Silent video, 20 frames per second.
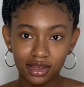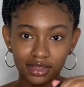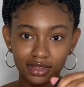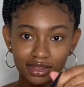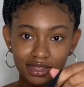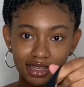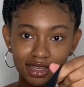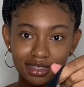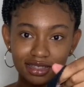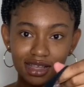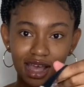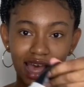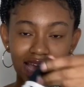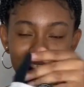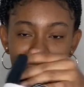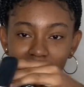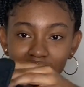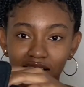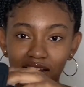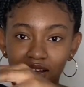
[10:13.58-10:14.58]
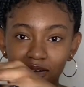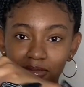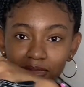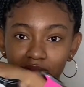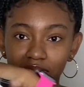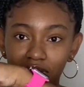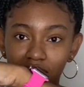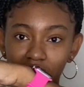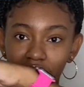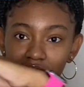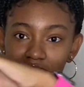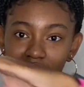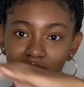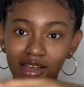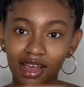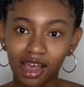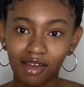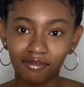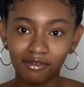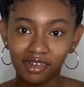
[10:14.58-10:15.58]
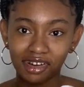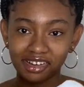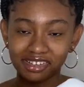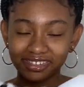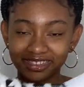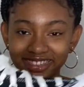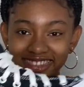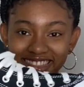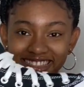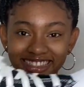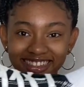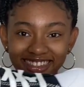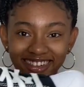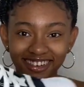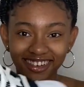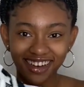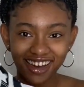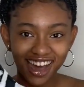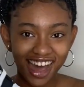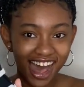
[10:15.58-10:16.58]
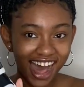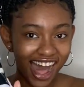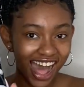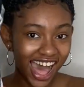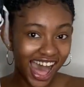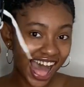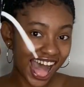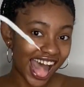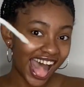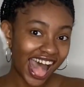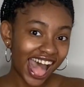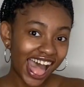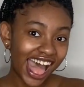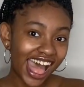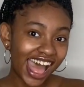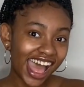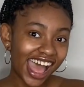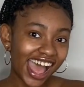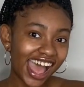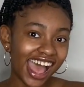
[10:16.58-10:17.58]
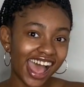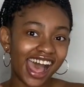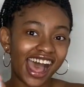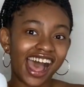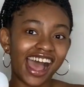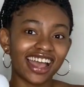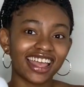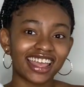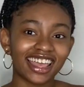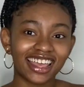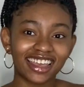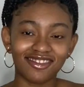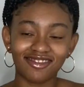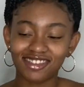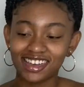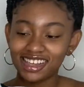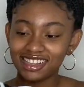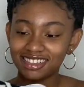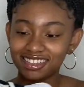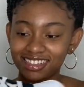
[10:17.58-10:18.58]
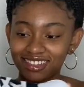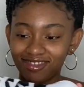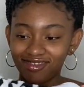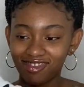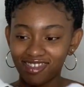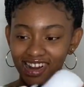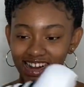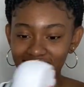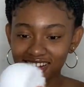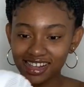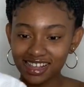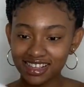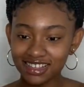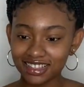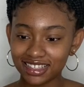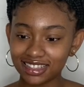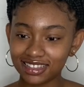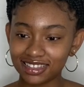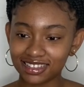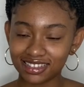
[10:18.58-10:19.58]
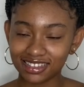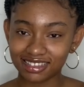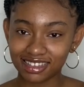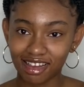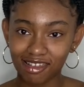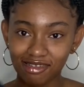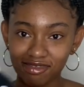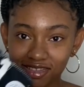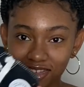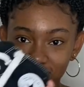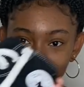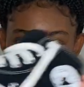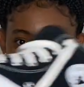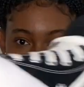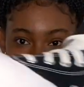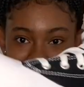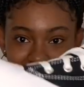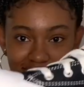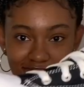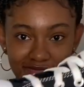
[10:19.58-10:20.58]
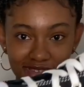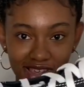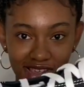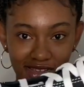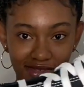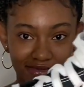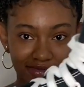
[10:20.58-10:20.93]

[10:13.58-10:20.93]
These high top love Converse. Y'all, I can't wait to wear these. This is so cute to me.